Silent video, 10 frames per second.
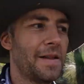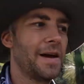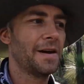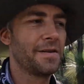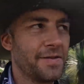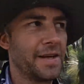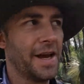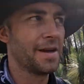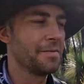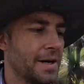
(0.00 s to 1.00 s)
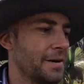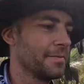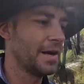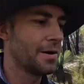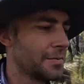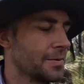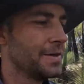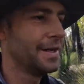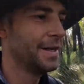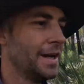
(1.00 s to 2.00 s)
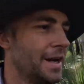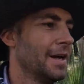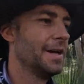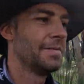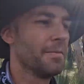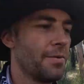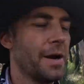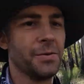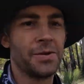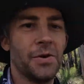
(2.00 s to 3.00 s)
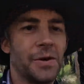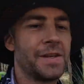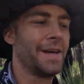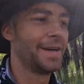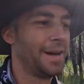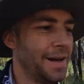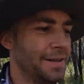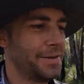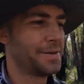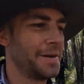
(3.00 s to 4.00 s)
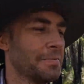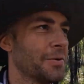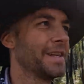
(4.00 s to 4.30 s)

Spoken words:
that. I forget, I'm terrible. My brain was cooked. I just stumbled